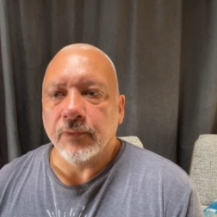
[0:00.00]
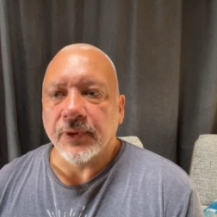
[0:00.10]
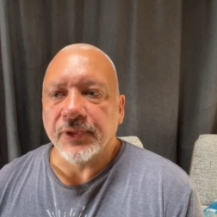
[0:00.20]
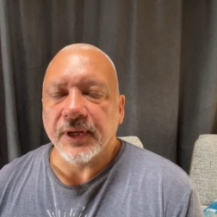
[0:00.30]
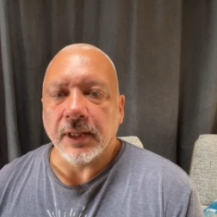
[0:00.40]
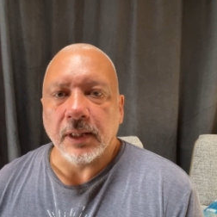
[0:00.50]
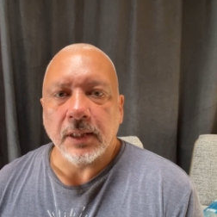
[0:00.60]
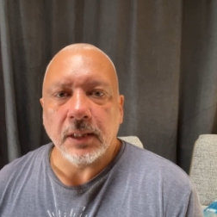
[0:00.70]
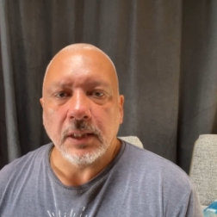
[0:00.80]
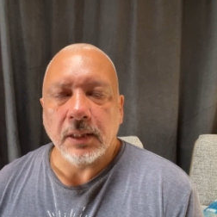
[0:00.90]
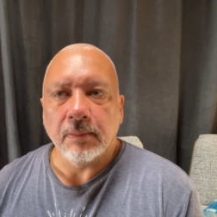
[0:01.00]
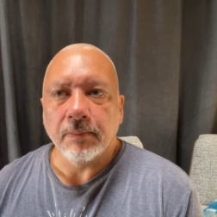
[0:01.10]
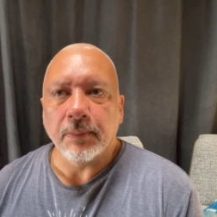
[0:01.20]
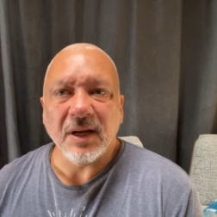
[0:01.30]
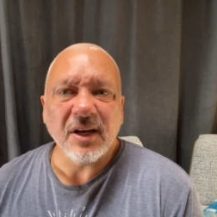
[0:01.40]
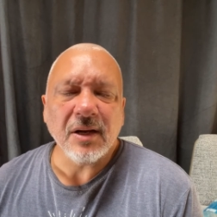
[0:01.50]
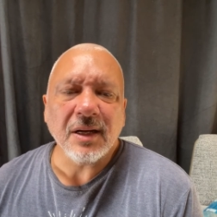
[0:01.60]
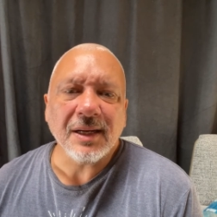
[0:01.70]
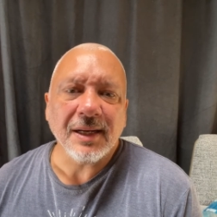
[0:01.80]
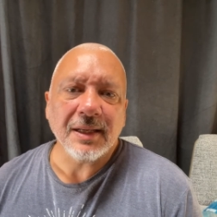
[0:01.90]
thing.
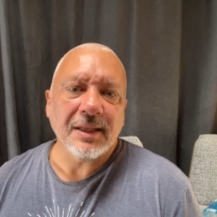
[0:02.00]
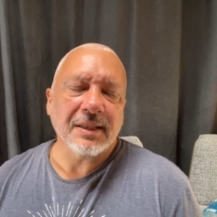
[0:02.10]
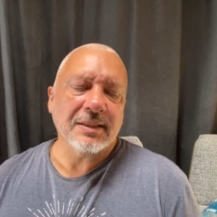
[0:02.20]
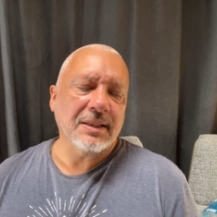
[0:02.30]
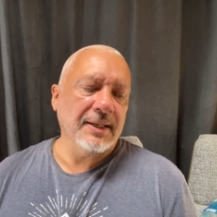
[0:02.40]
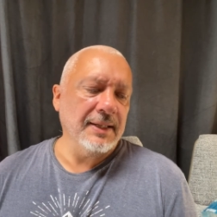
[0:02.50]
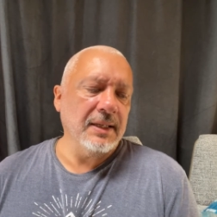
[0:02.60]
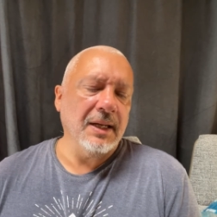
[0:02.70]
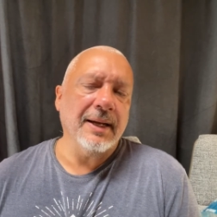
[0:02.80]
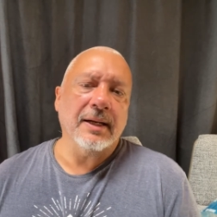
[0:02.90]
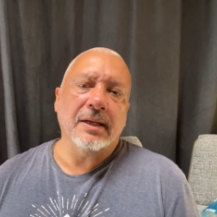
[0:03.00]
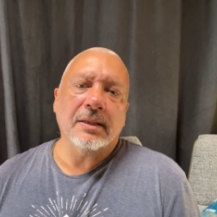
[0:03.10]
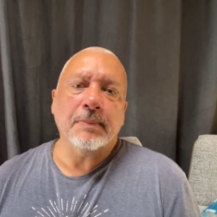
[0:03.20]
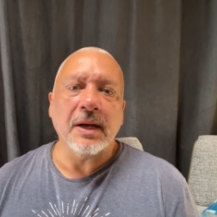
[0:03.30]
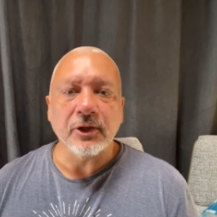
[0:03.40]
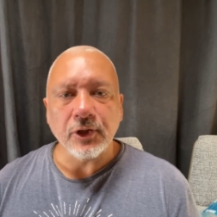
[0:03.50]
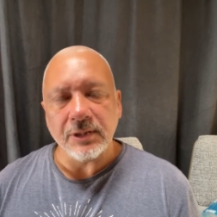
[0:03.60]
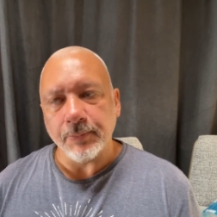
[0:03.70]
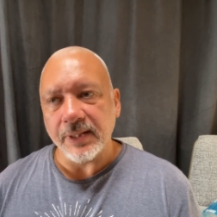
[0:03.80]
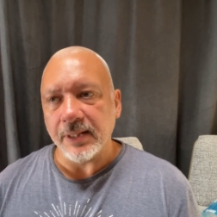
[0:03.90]
Like I say again, it might
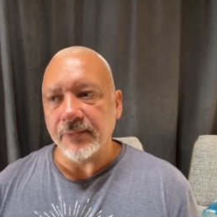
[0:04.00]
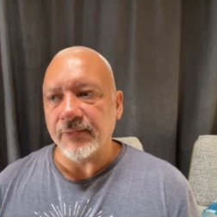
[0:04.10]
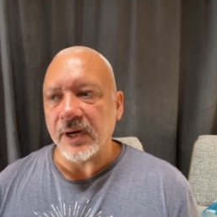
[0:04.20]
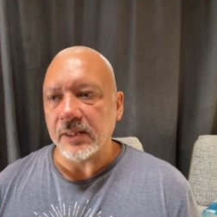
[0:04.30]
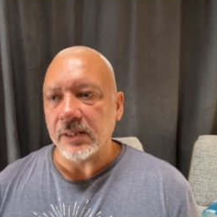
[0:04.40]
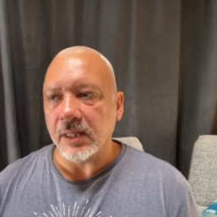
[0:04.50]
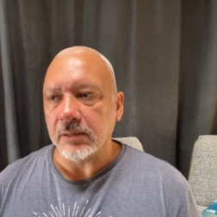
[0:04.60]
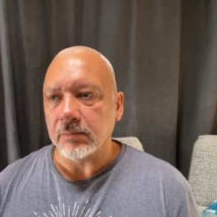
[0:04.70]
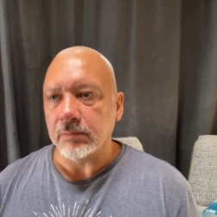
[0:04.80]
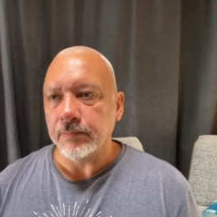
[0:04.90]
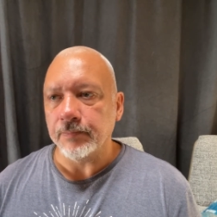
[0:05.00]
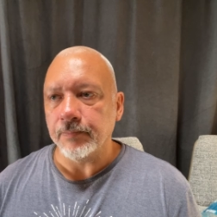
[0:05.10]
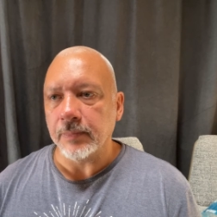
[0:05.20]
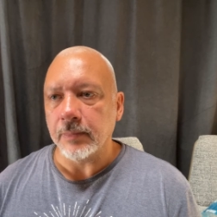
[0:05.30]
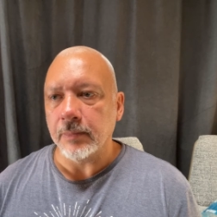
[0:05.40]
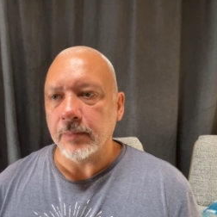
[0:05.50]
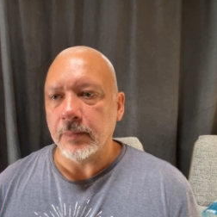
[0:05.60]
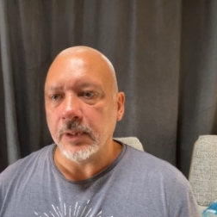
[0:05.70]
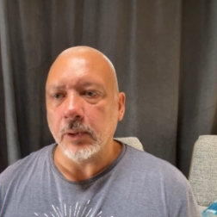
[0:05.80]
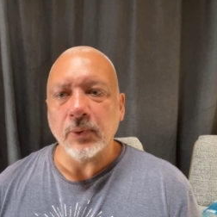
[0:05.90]
just be the fact that
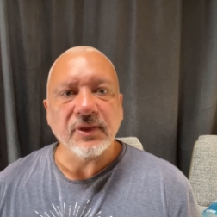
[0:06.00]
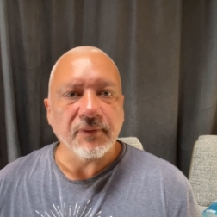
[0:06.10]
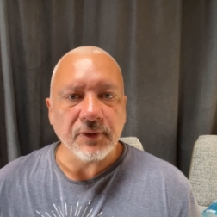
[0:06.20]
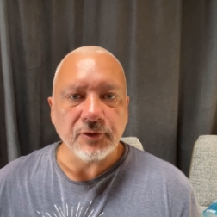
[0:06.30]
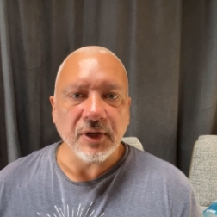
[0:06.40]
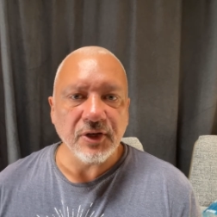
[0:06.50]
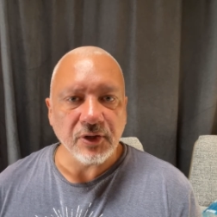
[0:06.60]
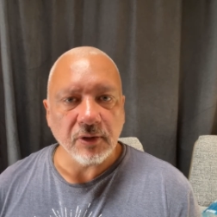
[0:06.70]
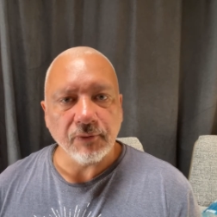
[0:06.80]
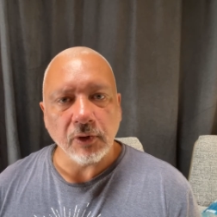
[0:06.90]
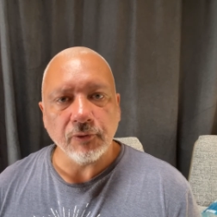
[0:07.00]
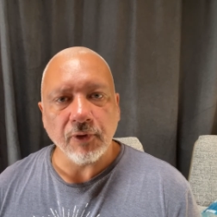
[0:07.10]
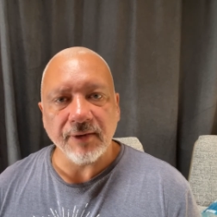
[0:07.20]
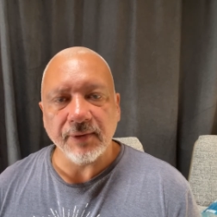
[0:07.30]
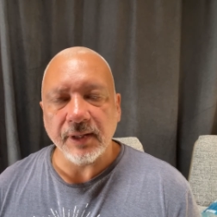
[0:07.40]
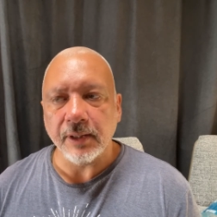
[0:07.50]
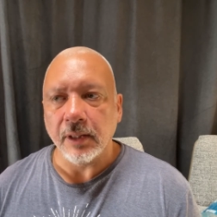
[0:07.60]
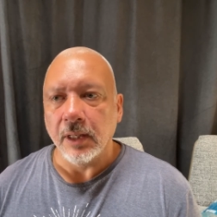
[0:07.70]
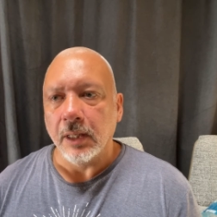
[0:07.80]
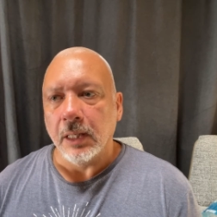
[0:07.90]
with the frustration of not traveling,
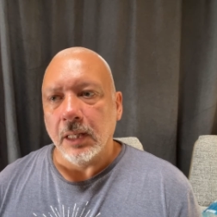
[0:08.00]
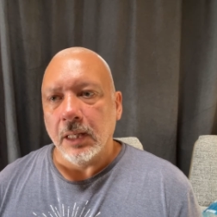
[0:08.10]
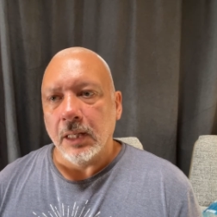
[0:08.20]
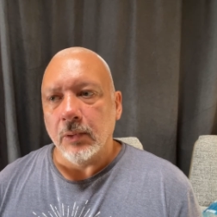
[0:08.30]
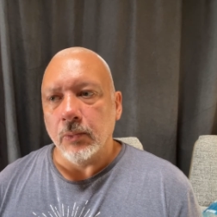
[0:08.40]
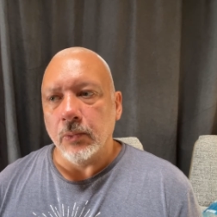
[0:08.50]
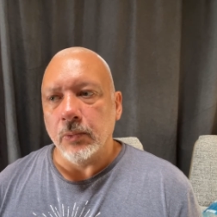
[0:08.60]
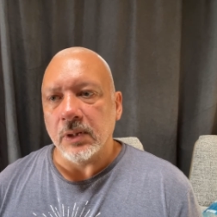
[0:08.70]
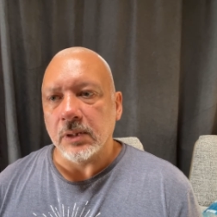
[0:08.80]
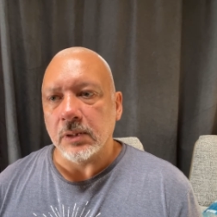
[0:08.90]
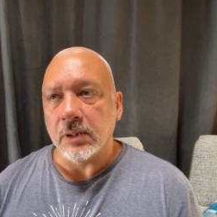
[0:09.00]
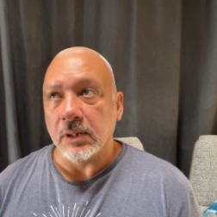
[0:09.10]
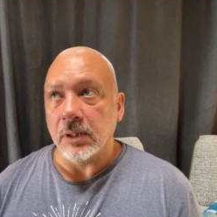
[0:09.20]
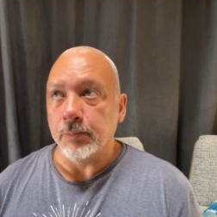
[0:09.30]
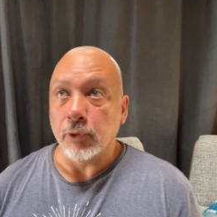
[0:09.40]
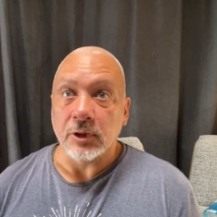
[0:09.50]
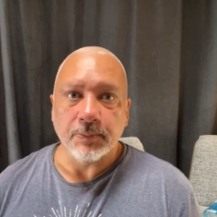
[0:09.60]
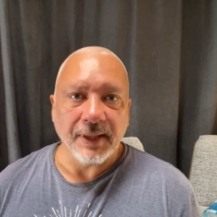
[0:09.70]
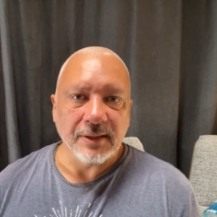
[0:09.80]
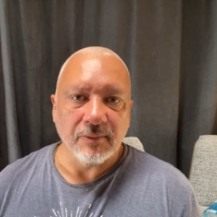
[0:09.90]
with the
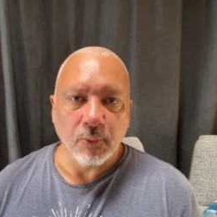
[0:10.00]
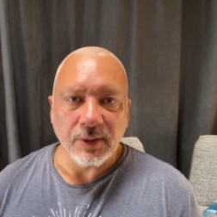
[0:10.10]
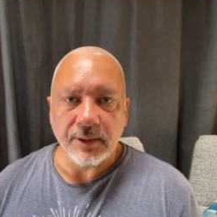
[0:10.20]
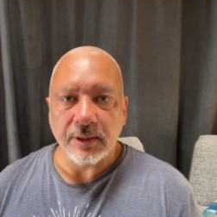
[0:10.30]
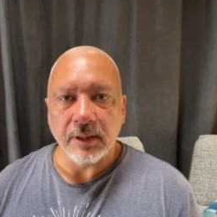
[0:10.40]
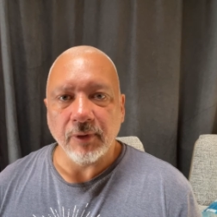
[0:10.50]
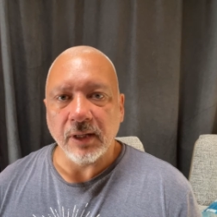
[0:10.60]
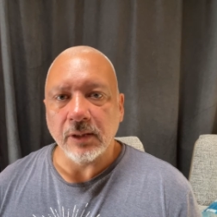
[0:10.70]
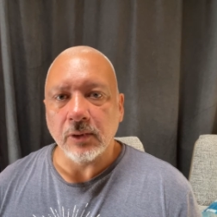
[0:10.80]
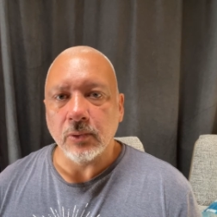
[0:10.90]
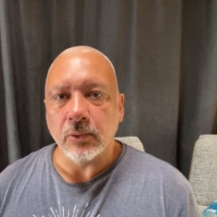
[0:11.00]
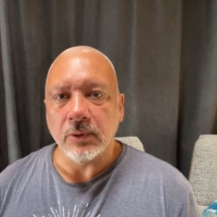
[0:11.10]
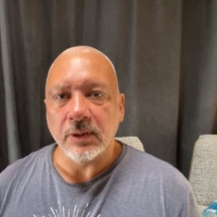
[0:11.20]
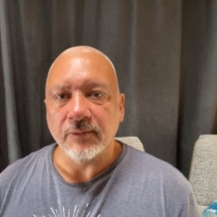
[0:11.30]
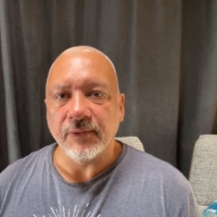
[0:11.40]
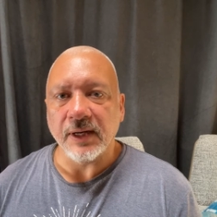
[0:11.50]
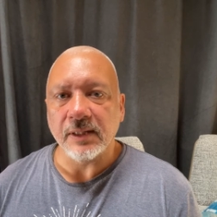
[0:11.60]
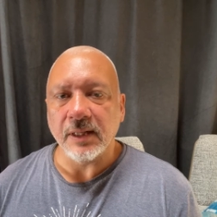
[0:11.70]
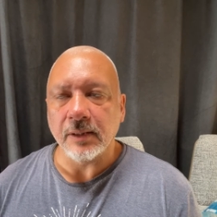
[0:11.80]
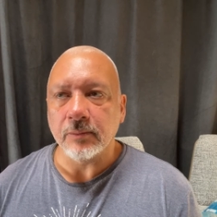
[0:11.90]
prospect of winter around the corner, the
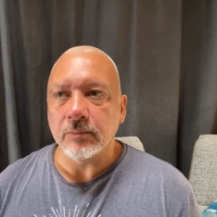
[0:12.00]
fact that